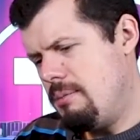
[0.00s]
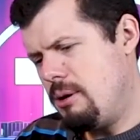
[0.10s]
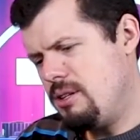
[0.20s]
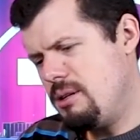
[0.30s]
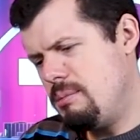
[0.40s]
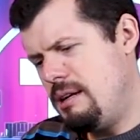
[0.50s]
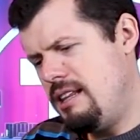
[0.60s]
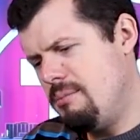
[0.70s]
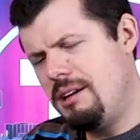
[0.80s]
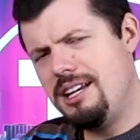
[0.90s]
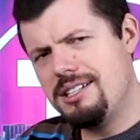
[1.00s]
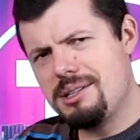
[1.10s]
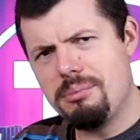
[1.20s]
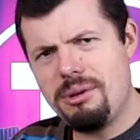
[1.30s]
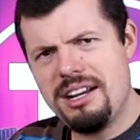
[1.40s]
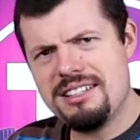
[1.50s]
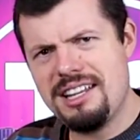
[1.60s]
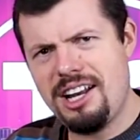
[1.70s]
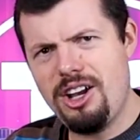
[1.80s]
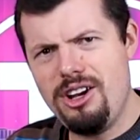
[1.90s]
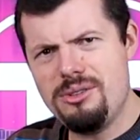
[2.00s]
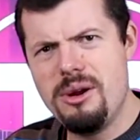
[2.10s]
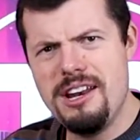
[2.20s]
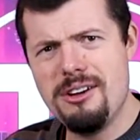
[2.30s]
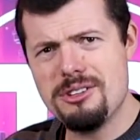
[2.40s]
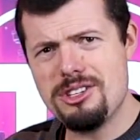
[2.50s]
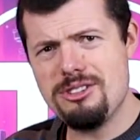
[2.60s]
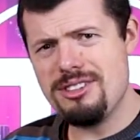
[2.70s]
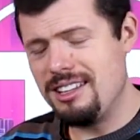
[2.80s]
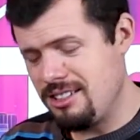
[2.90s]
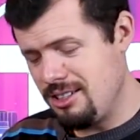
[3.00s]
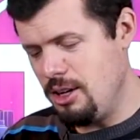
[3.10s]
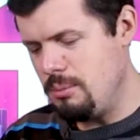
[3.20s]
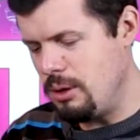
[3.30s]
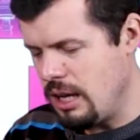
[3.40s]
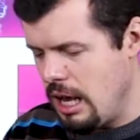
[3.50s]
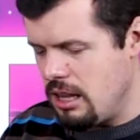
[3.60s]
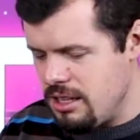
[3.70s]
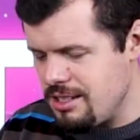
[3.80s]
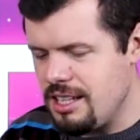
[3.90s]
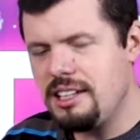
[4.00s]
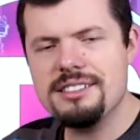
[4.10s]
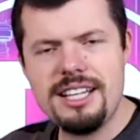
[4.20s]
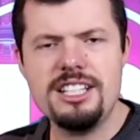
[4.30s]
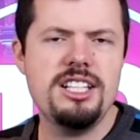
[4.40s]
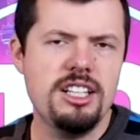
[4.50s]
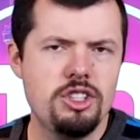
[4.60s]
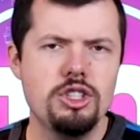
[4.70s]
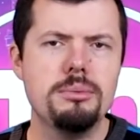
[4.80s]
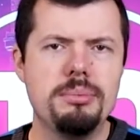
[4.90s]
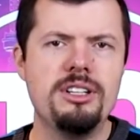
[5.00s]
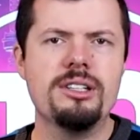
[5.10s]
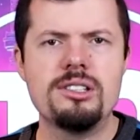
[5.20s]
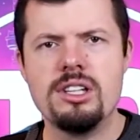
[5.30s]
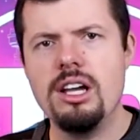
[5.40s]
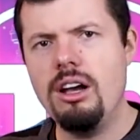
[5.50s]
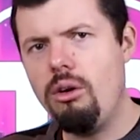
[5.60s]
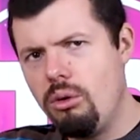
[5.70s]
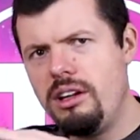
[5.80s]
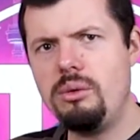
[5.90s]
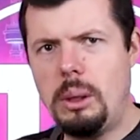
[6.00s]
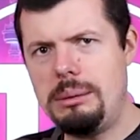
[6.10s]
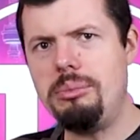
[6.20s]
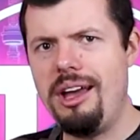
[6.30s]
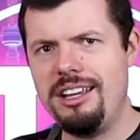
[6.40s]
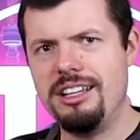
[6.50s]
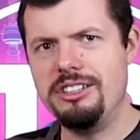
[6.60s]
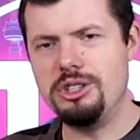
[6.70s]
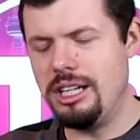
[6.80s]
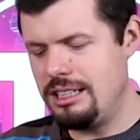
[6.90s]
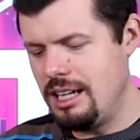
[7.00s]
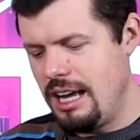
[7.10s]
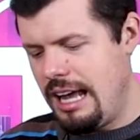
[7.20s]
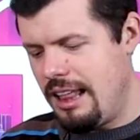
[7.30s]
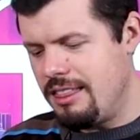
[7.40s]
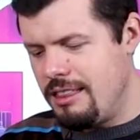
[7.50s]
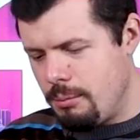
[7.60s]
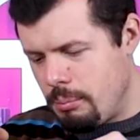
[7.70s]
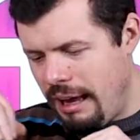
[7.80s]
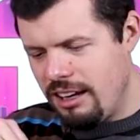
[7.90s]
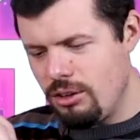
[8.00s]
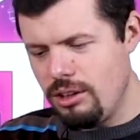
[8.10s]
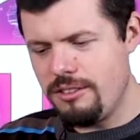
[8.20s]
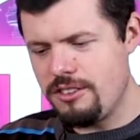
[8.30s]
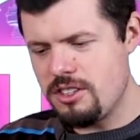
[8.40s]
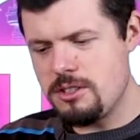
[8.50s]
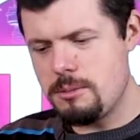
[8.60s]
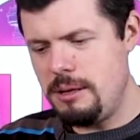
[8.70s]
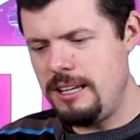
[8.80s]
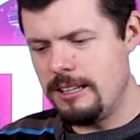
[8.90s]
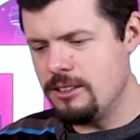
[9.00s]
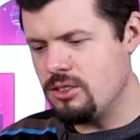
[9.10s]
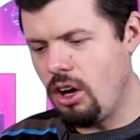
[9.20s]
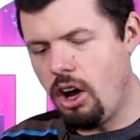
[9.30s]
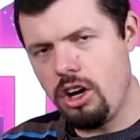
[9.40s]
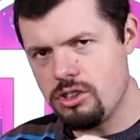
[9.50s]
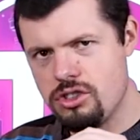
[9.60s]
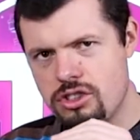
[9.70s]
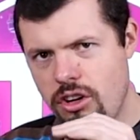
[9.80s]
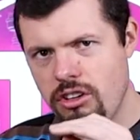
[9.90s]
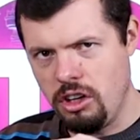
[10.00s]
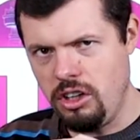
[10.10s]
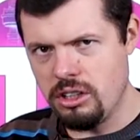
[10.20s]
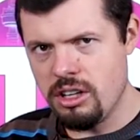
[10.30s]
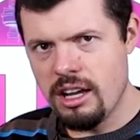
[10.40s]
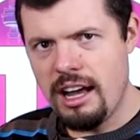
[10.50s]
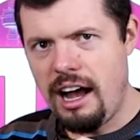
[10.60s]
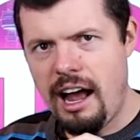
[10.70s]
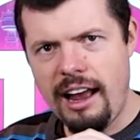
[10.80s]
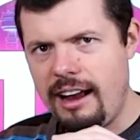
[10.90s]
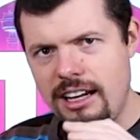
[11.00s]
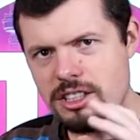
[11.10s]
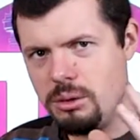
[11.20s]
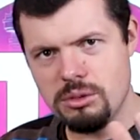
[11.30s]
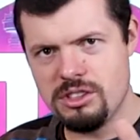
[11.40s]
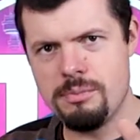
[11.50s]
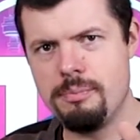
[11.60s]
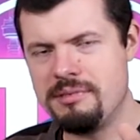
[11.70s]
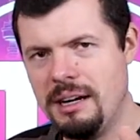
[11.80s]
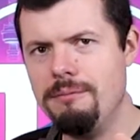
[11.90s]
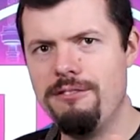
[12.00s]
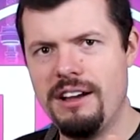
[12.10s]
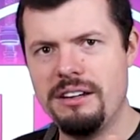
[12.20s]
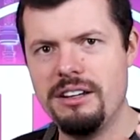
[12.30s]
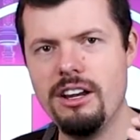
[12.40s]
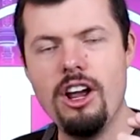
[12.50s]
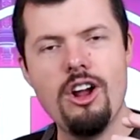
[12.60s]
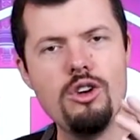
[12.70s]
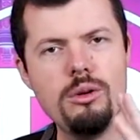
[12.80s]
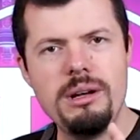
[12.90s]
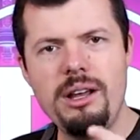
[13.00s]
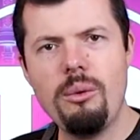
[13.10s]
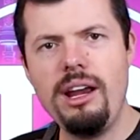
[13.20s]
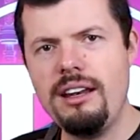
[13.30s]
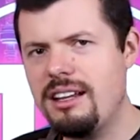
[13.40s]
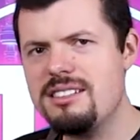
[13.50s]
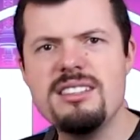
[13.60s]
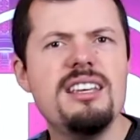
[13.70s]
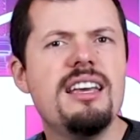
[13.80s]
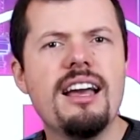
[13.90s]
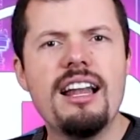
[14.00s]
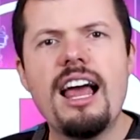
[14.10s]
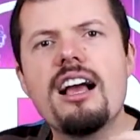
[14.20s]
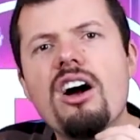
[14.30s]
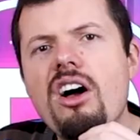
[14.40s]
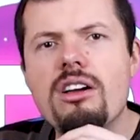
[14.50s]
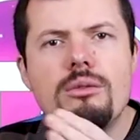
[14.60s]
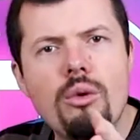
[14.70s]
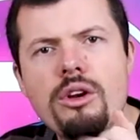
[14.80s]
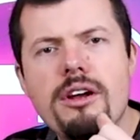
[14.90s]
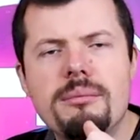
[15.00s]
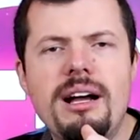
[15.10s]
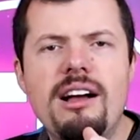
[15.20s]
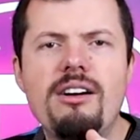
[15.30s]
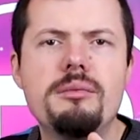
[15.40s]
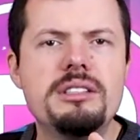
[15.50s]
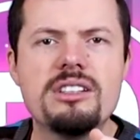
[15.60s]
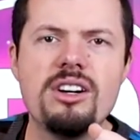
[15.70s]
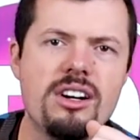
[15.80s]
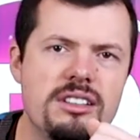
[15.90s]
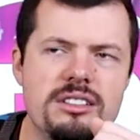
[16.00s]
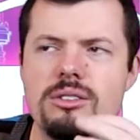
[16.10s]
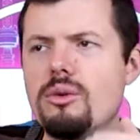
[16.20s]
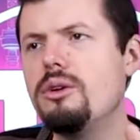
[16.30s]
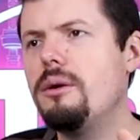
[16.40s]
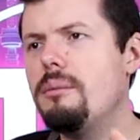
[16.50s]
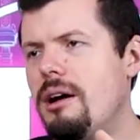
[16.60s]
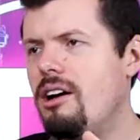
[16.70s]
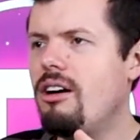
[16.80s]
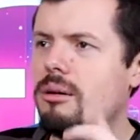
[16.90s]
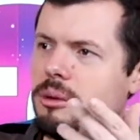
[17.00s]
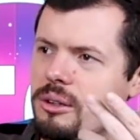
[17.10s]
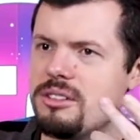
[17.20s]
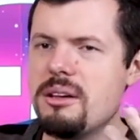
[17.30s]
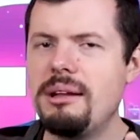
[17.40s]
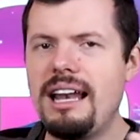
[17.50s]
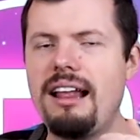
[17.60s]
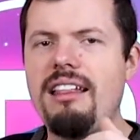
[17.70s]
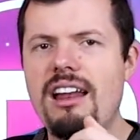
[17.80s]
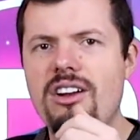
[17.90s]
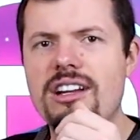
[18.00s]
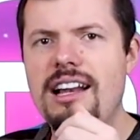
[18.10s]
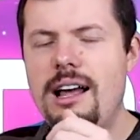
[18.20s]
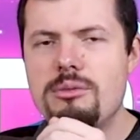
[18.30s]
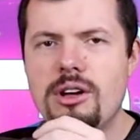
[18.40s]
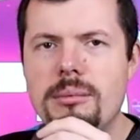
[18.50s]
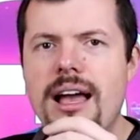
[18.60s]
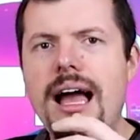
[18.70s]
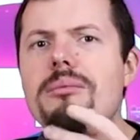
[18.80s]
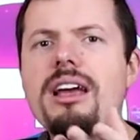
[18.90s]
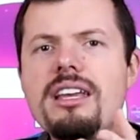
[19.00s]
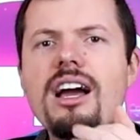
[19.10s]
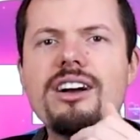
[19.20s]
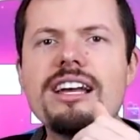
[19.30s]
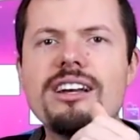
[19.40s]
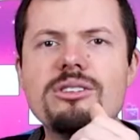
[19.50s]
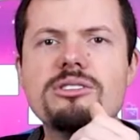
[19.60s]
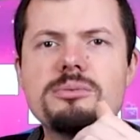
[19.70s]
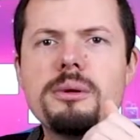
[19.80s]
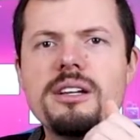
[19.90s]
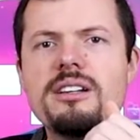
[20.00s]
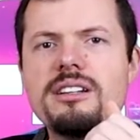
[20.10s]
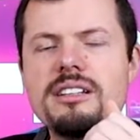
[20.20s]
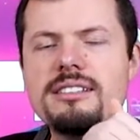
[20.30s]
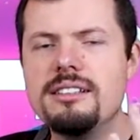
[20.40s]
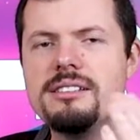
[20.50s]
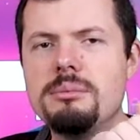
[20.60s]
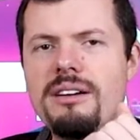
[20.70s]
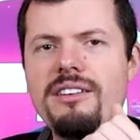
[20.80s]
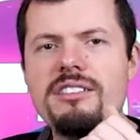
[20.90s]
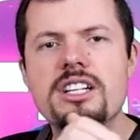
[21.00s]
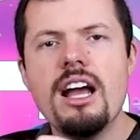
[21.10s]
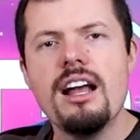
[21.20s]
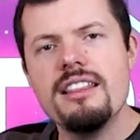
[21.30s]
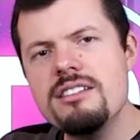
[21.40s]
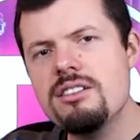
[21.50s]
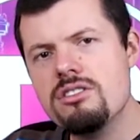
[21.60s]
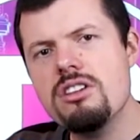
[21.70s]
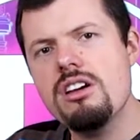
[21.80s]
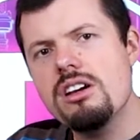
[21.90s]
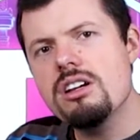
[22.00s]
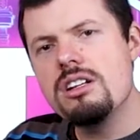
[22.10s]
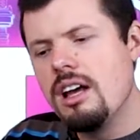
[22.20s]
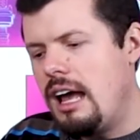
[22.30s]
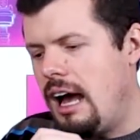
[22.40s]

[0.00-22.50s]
possibly the biggest surprise that I got when I was using this notebook. This thing is actually a jukebox all in one package, right? The Bang & Olufsen speakers are so good. I actually was dumbfounded. Normally when I see like, oh, audio by Harman Kardon or audio by Harman or something like that on a laptop, I'm like, yeah, okay, cool, it's pretty good. It's above average. This is so good.